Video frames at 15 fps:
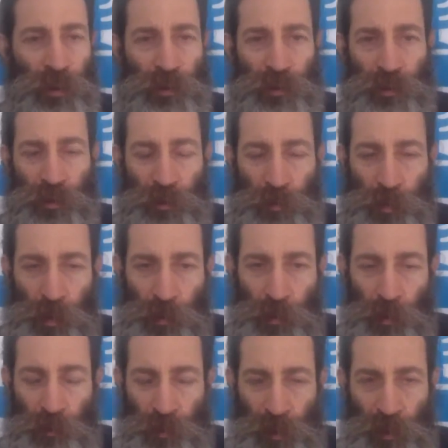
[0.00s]
to be
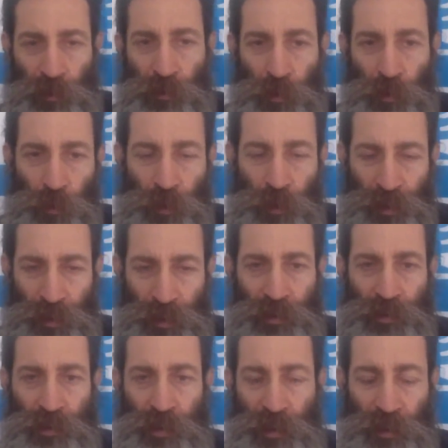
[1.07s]
revealed to in
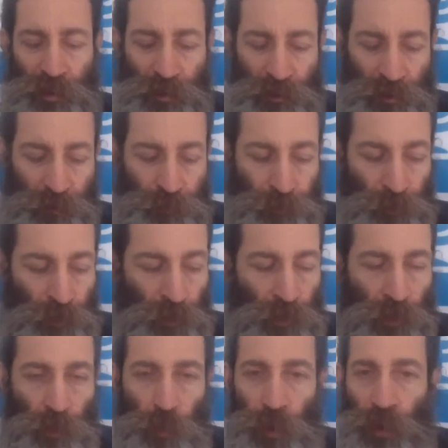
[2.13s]
these things.
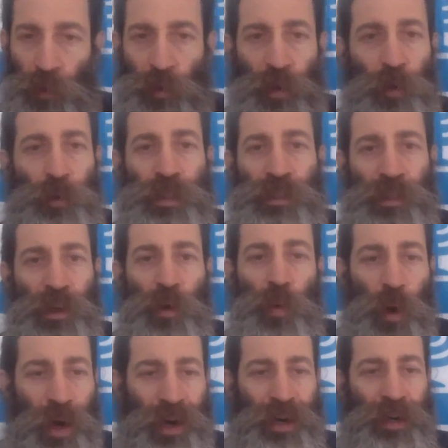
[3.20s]
We don't always know
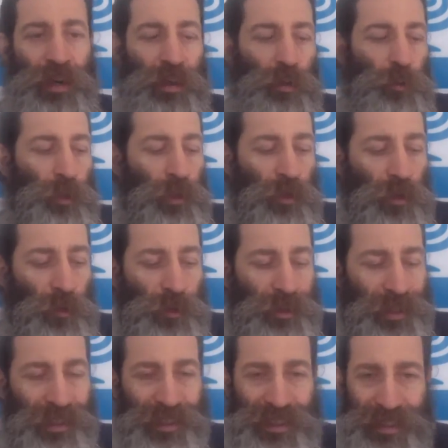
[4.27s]
why. We don't always
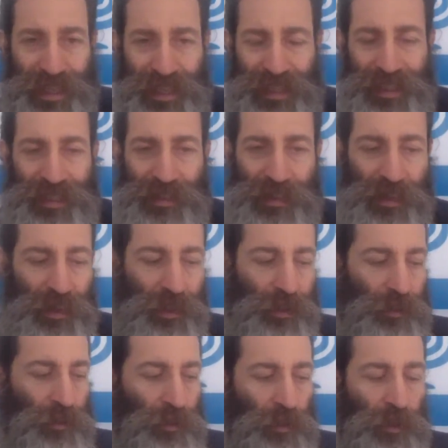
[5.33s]
understand these
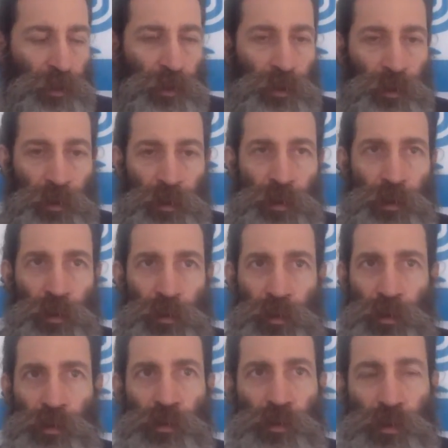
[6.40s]
things. Uh,
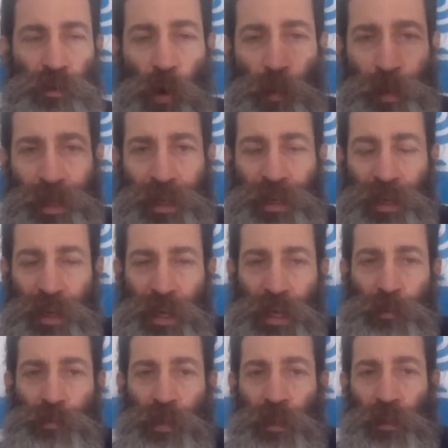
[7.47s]
there's so many
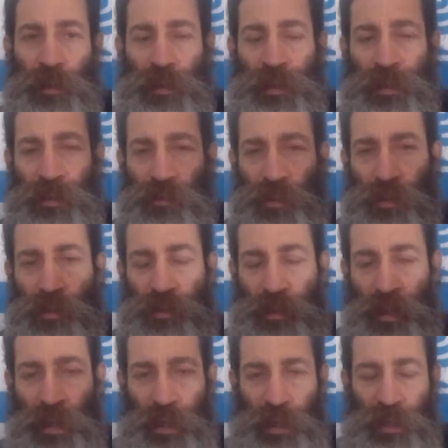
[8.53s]
names and lineages
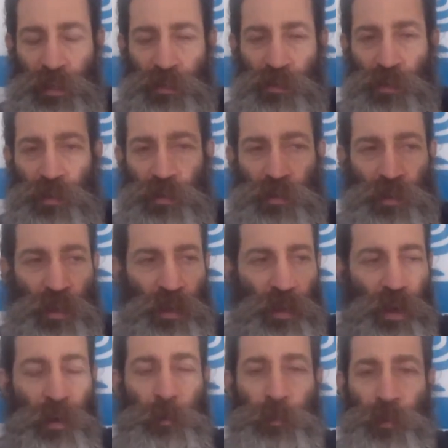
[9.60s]
and ages and
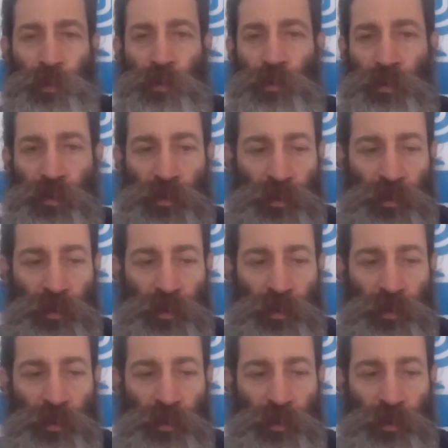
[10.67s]
numbers